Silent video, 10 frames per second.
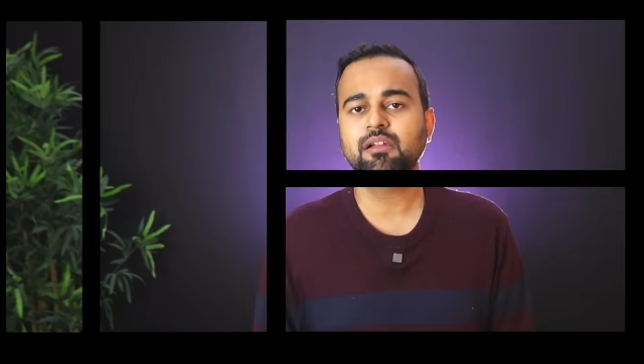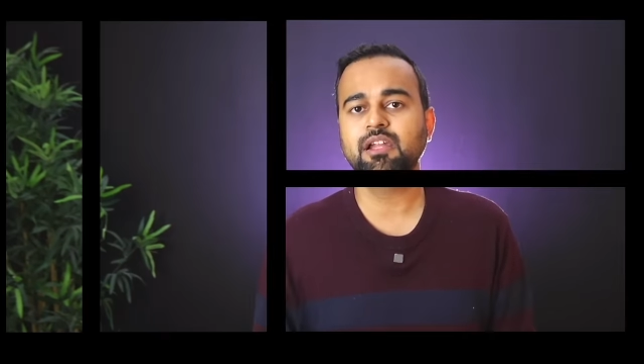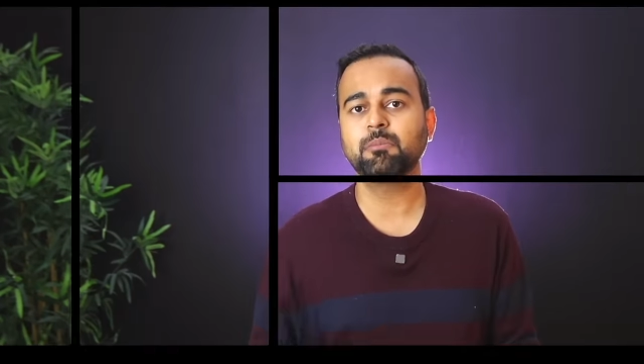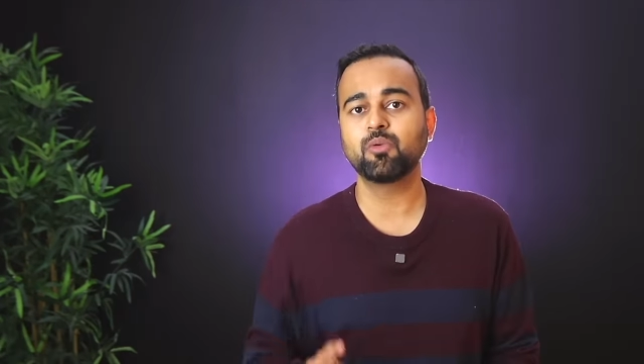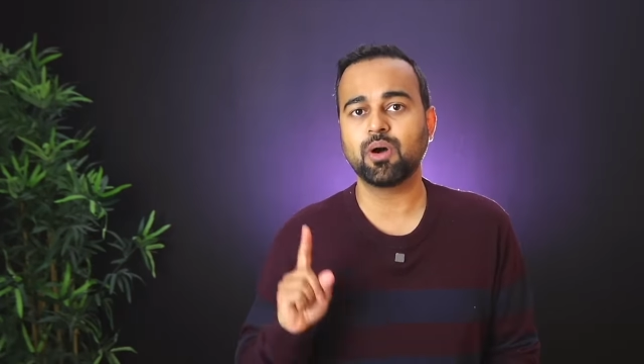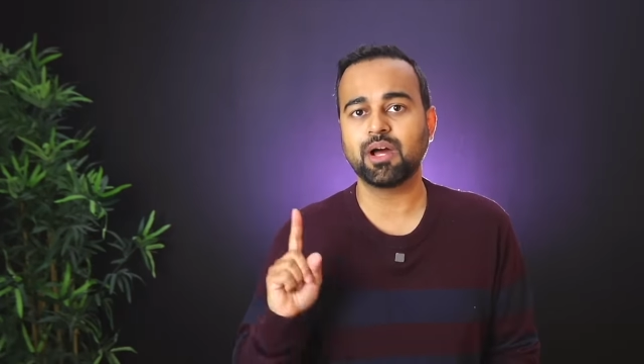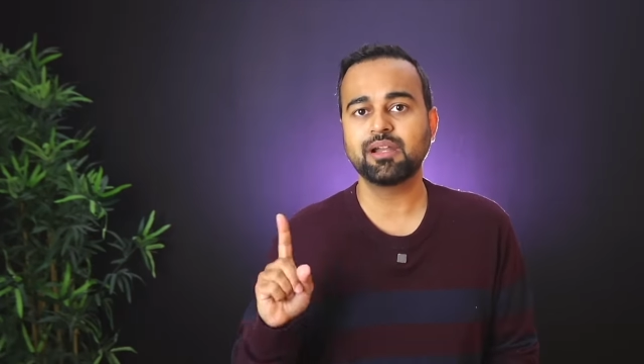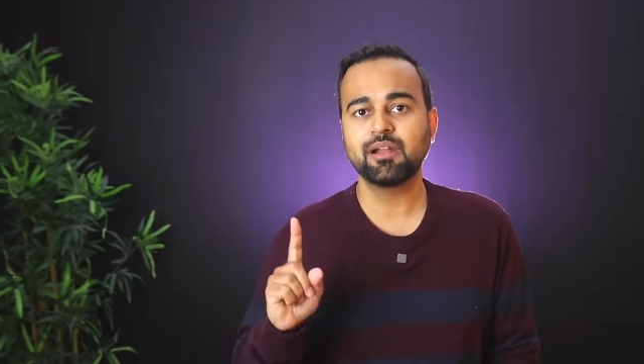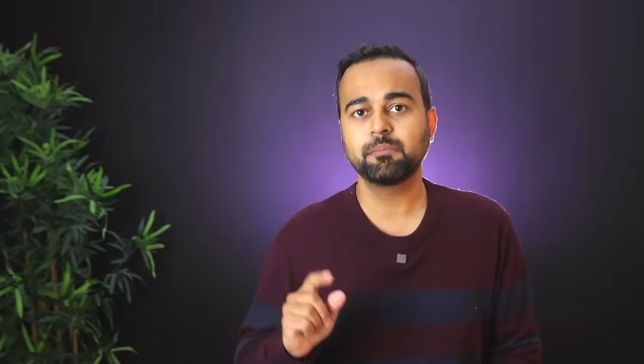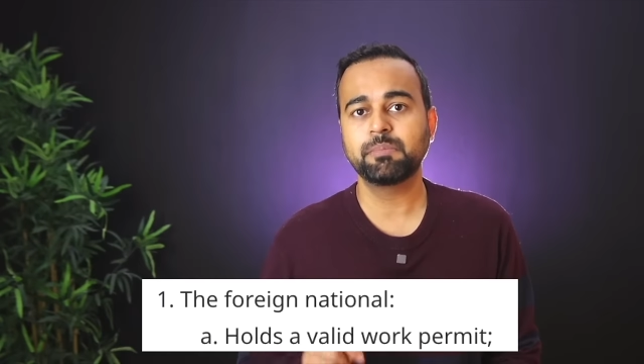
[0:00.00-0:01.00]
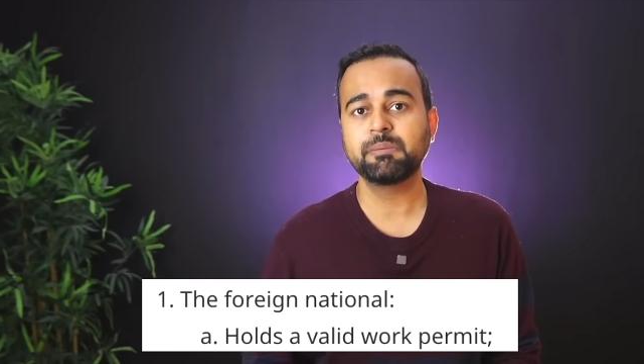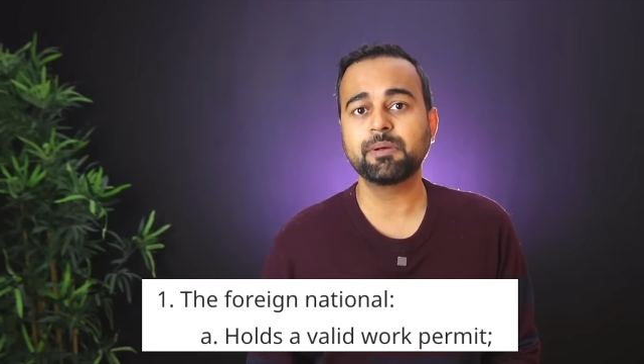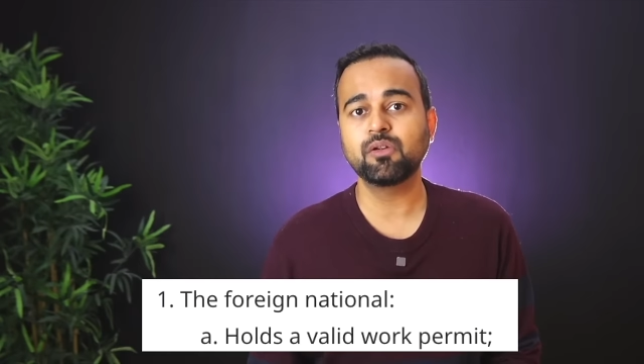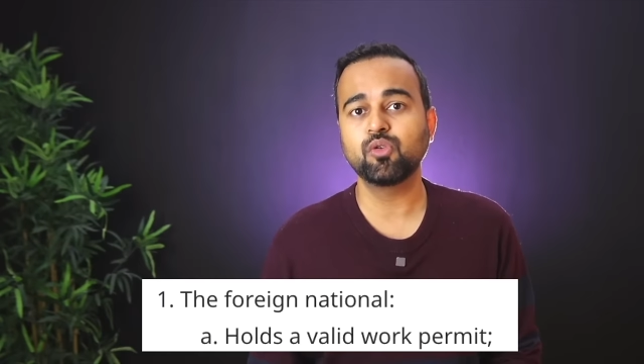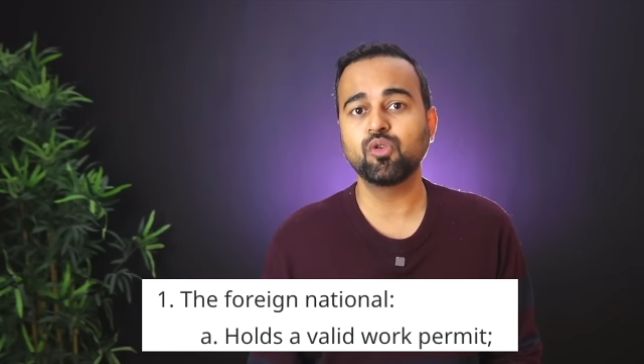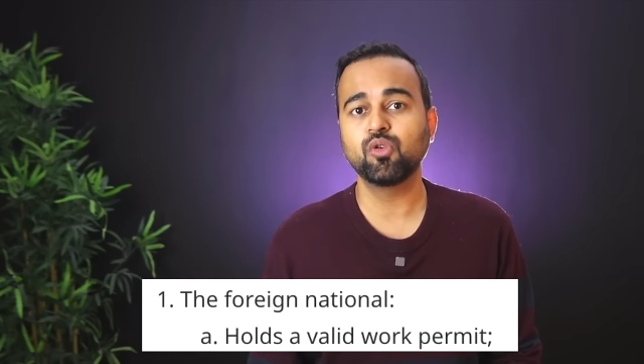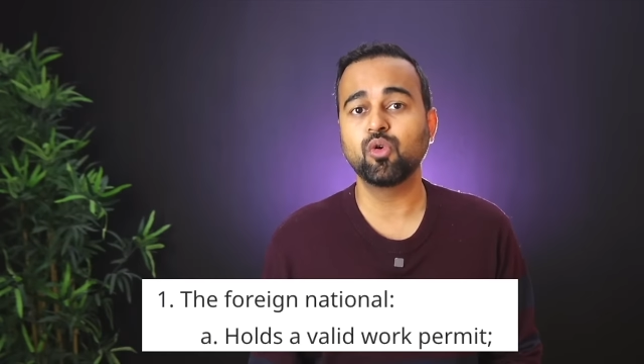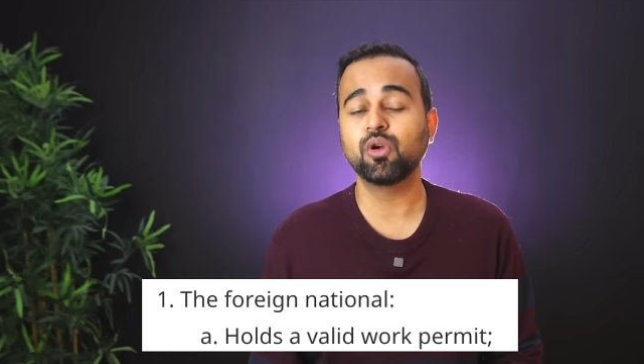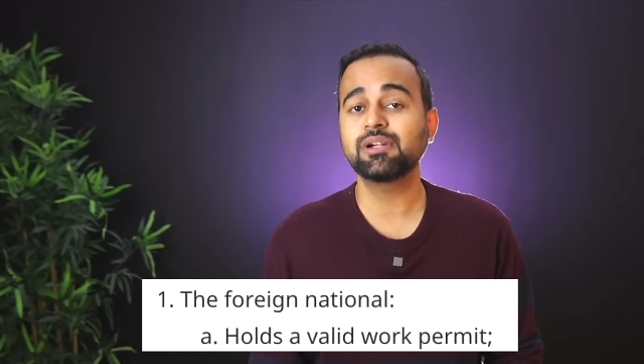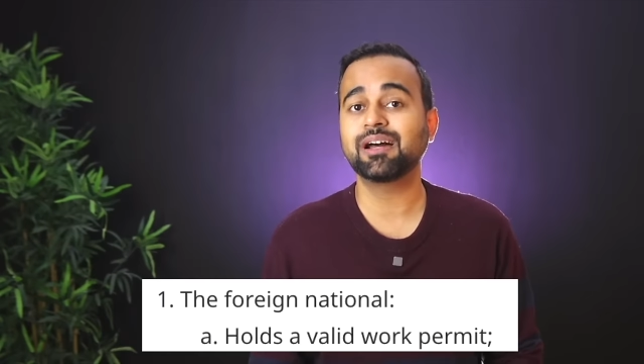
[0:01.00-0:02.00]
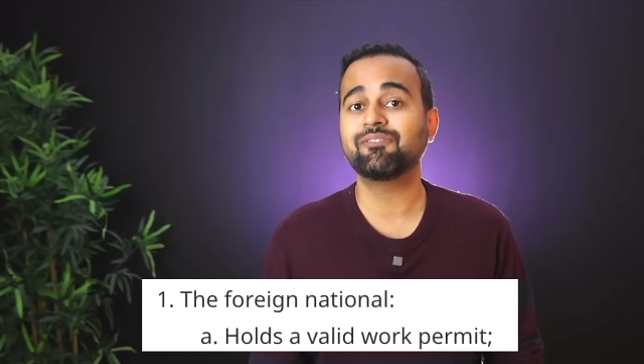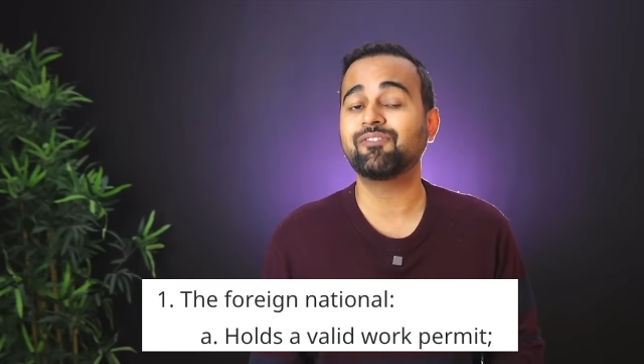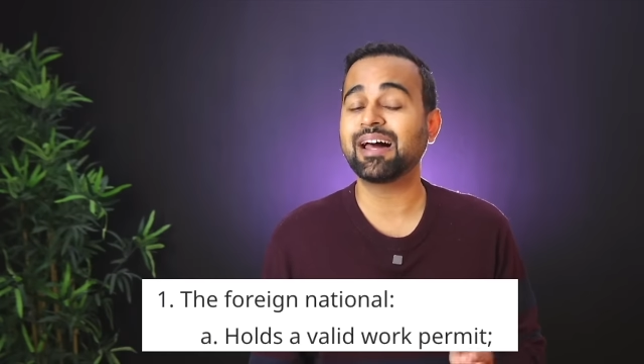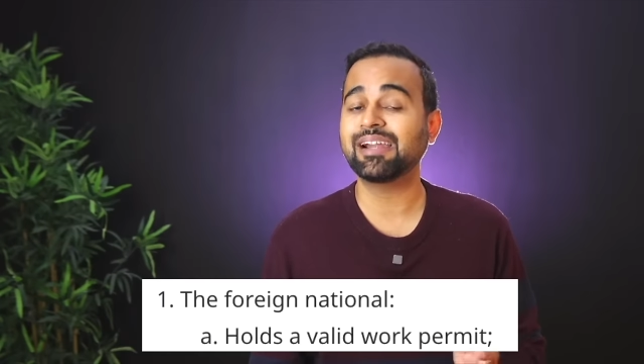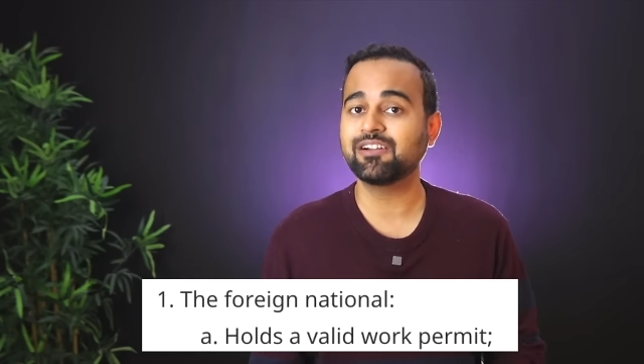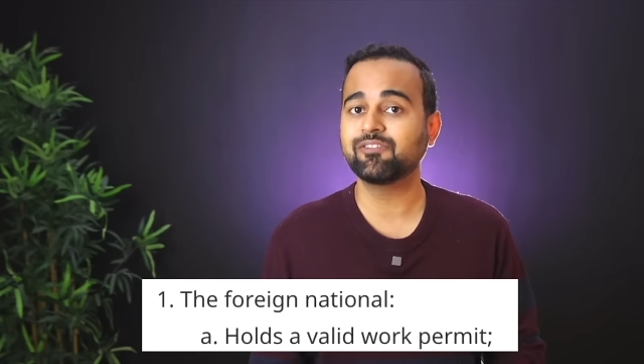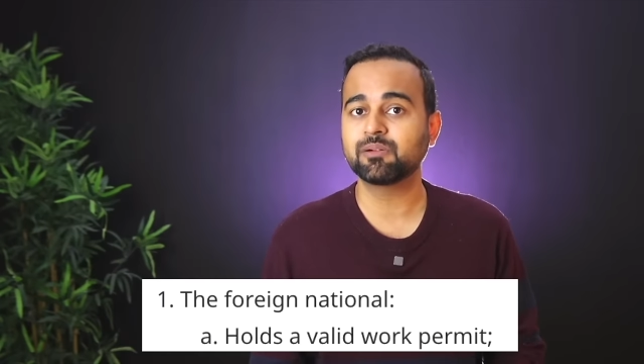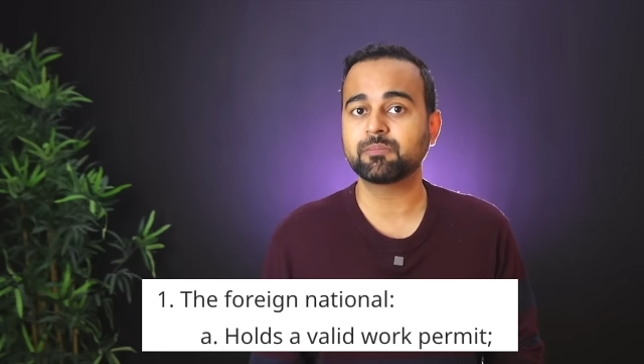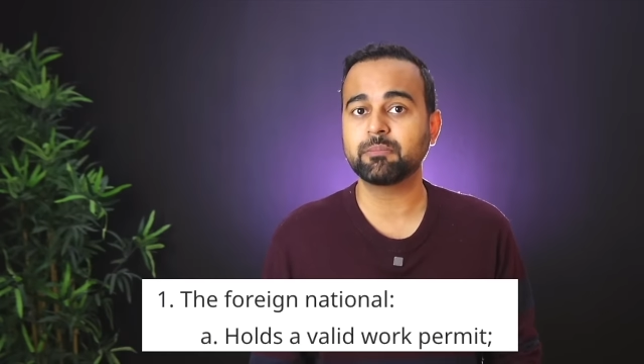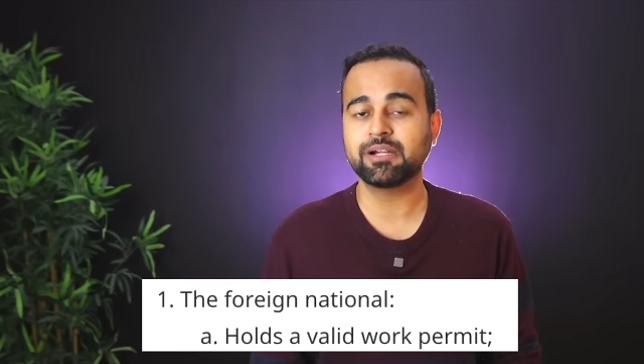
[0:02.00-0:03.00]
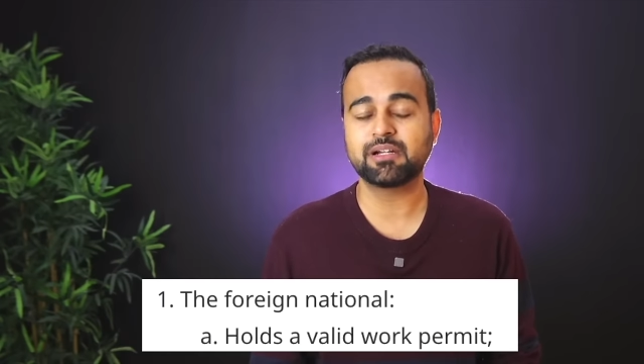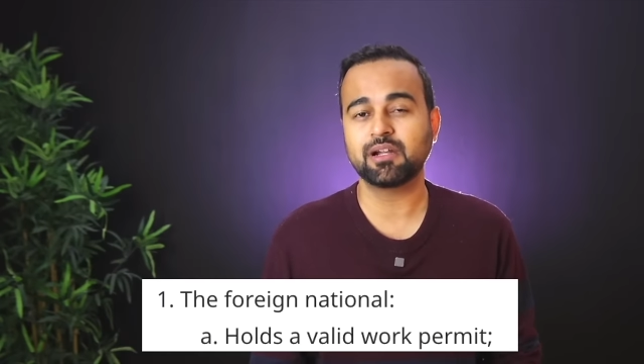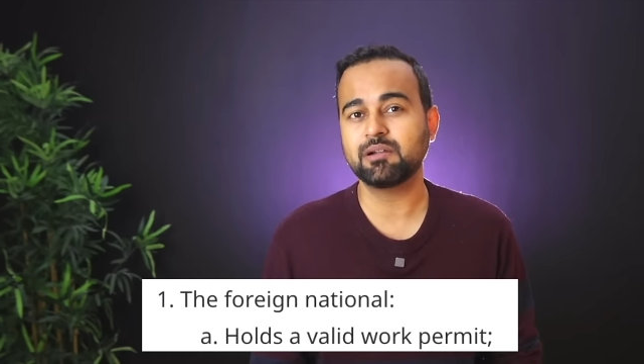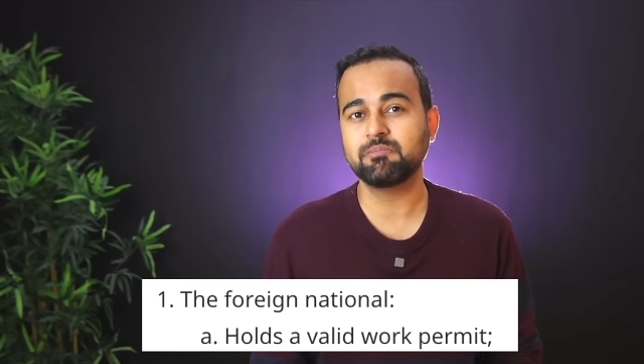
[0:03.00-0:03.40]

Number one, people who hold a valid work permit and